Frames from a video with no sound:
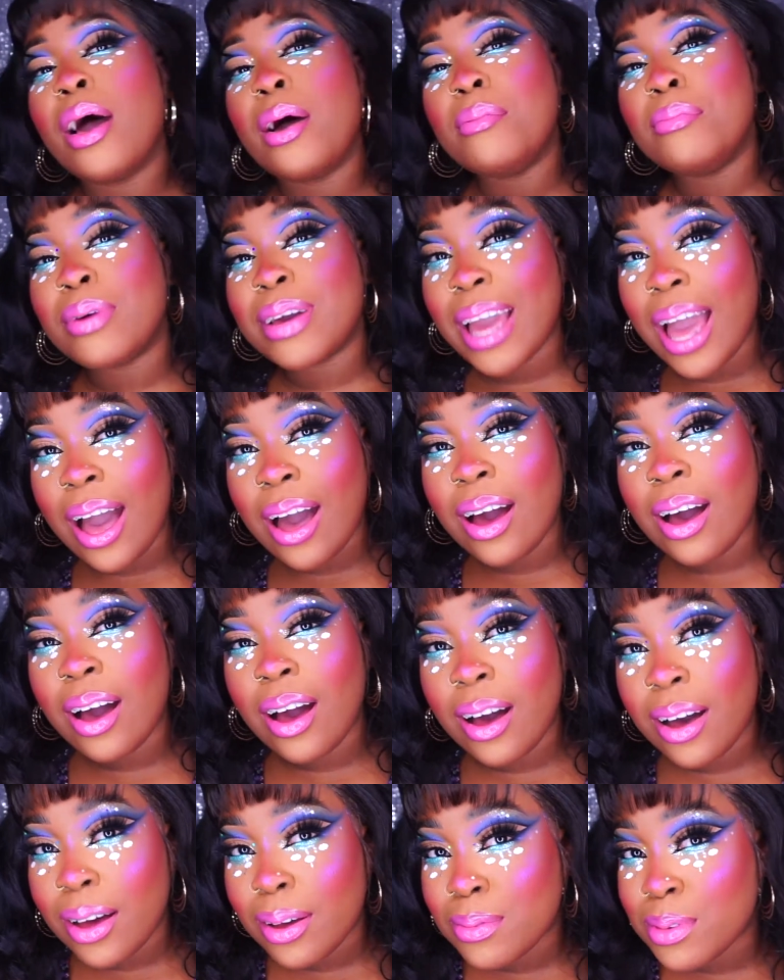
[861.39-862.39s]
But yeah,
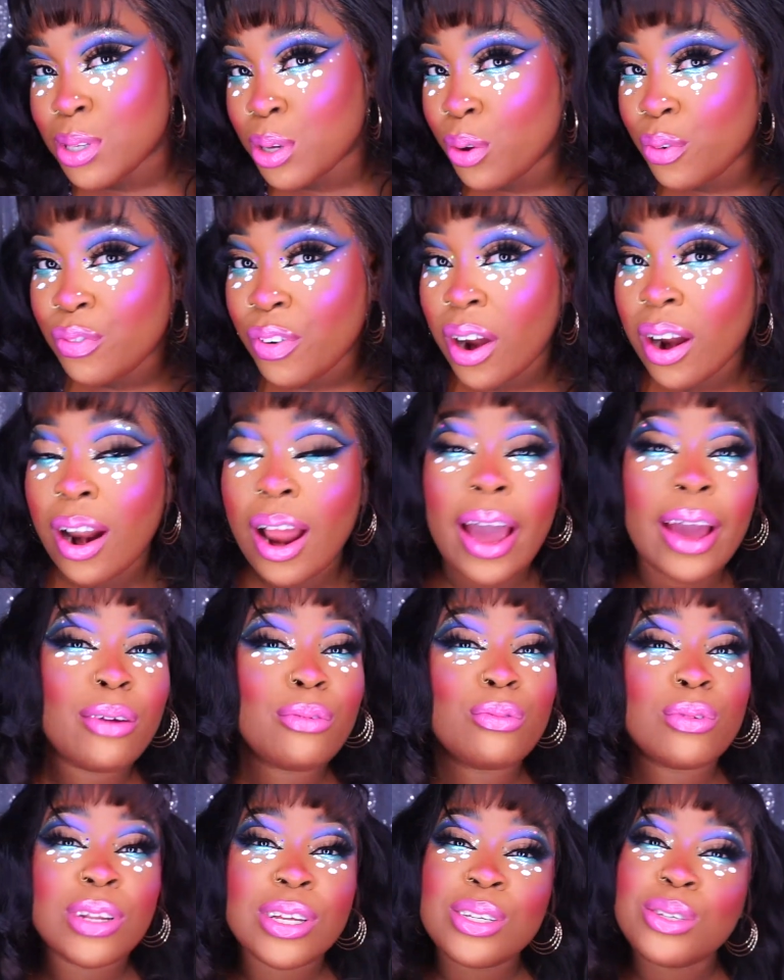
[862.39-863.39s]
um so far I
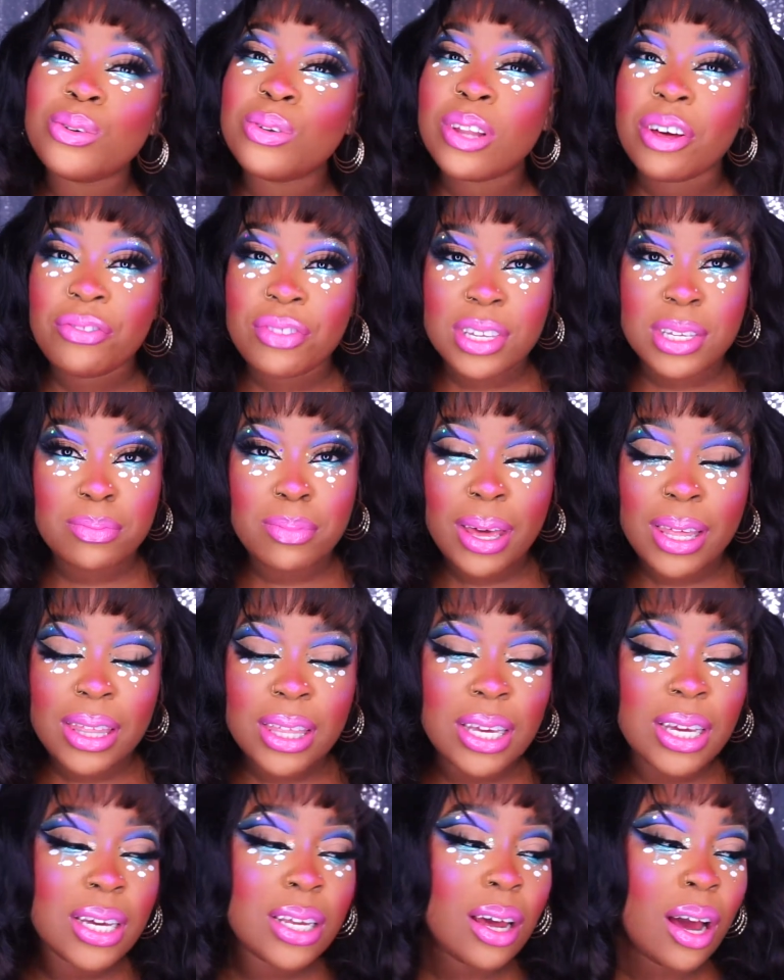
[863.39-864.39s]
really do love this
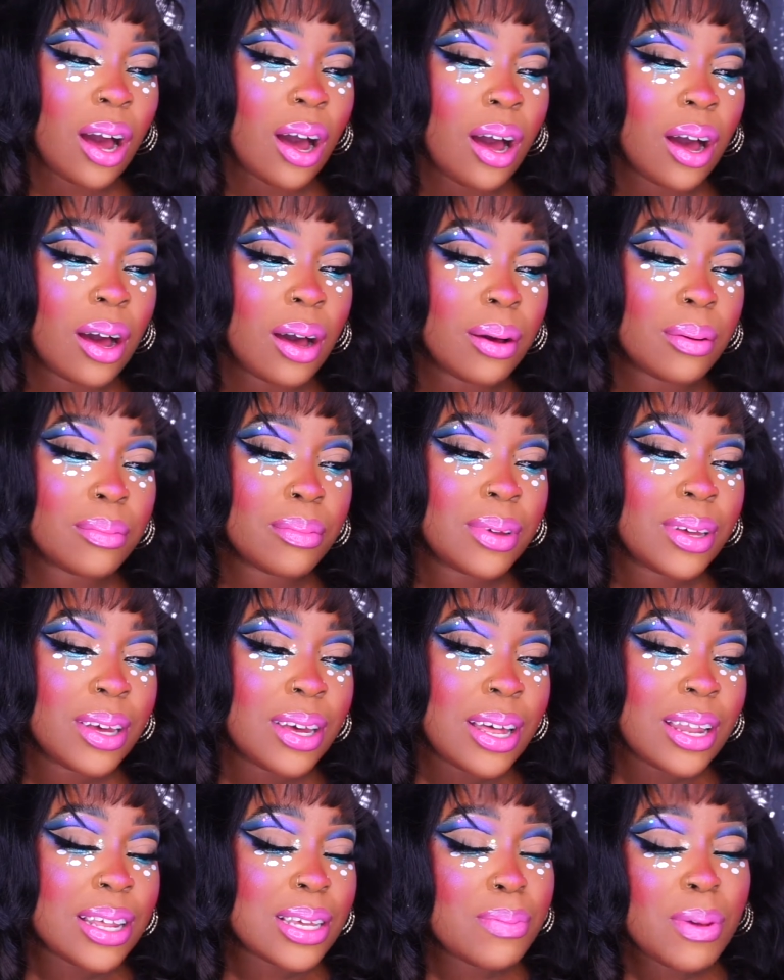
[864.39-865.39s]
method. Um
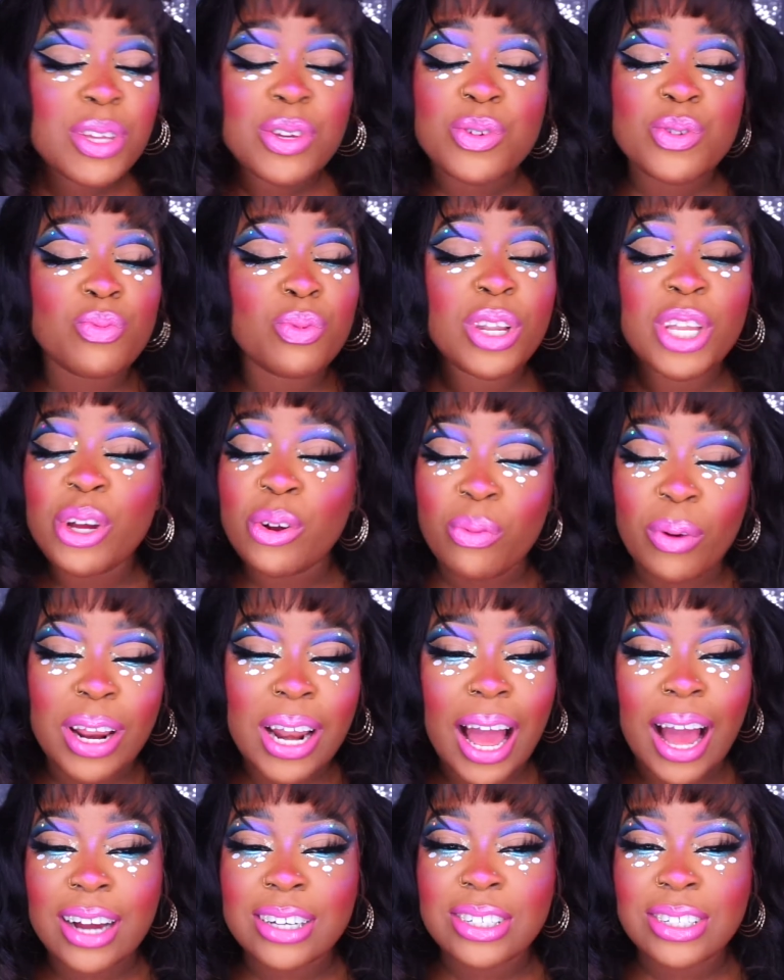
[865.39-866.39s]
this method was really great,
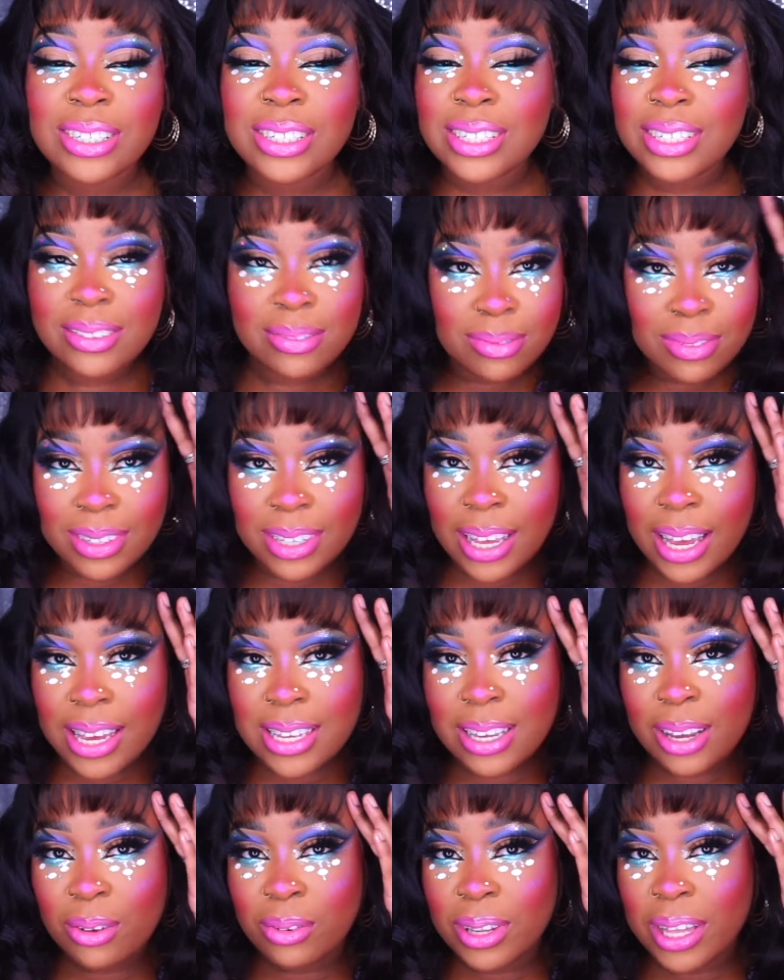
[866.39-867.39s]
actually. And yes,
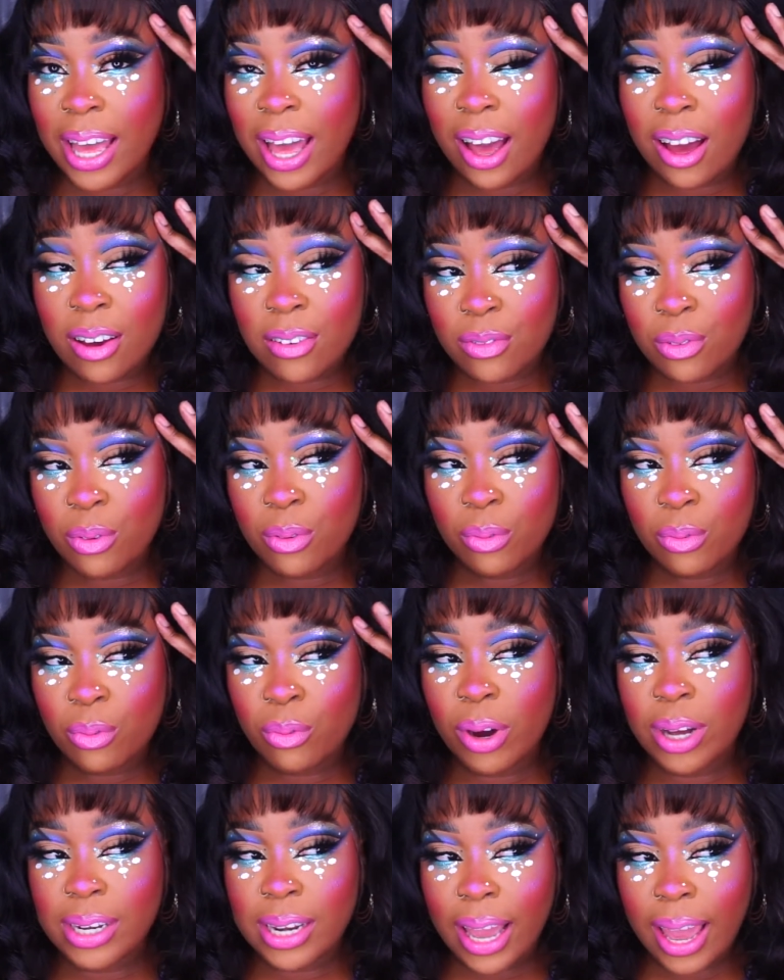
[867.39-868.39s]
I only have
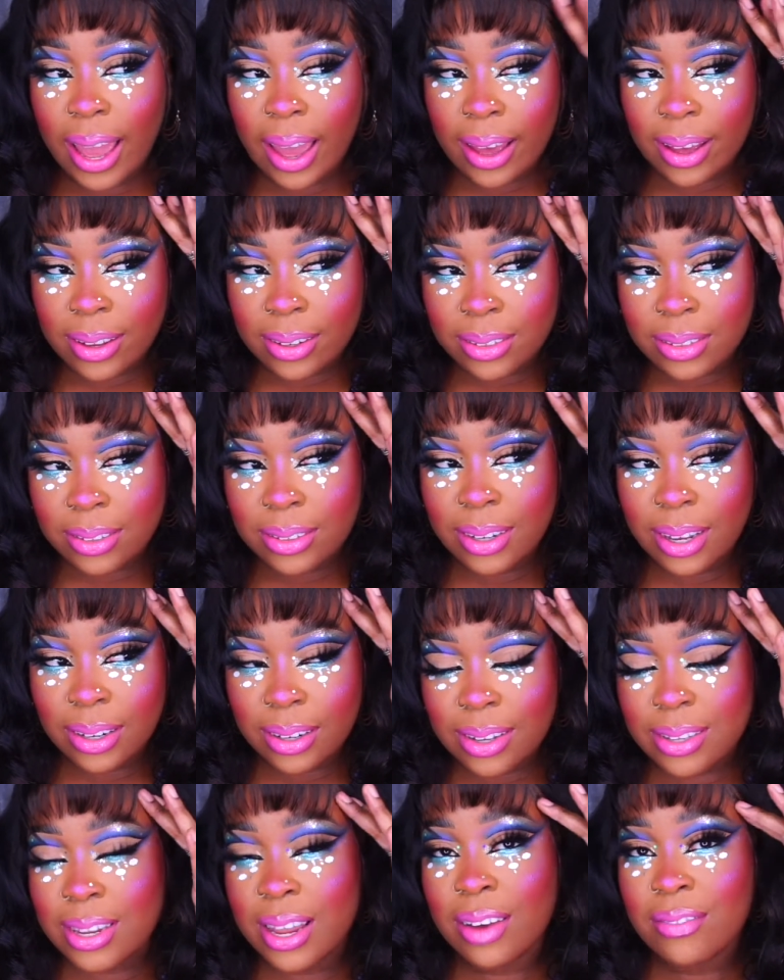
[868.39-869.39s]
one hand that
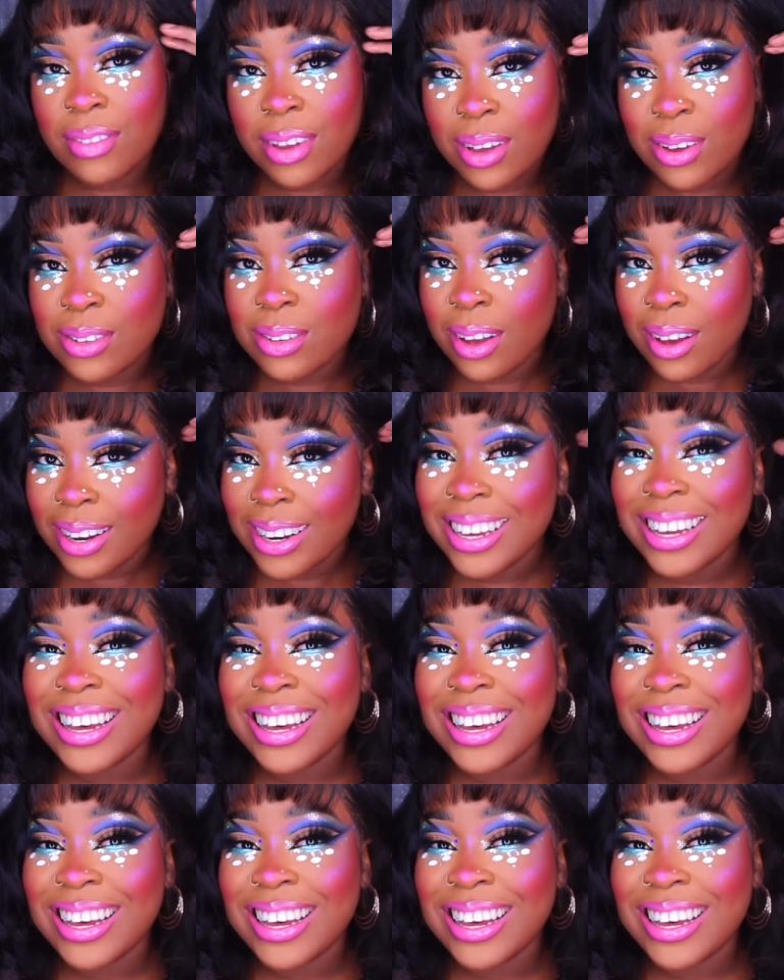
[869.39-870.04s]
doesn't have nails on.